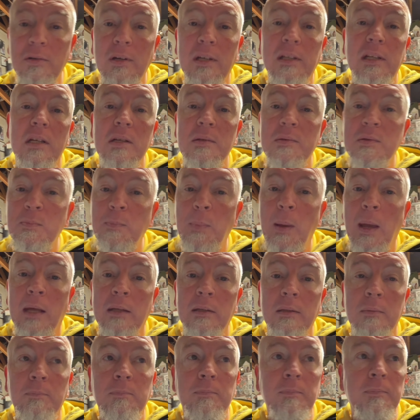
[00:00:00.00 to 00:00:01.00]
into
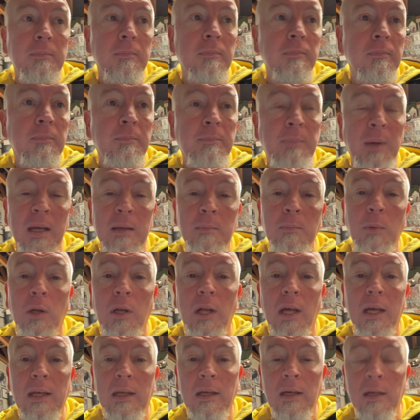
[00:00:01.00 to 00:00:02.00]
spending big
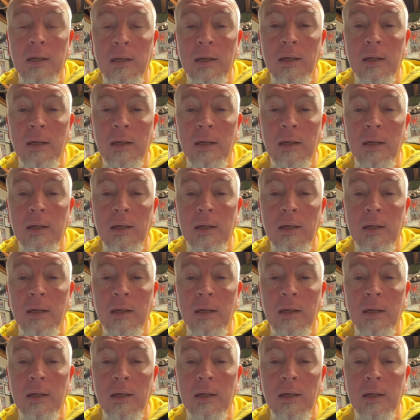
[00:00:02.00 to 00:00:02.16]
money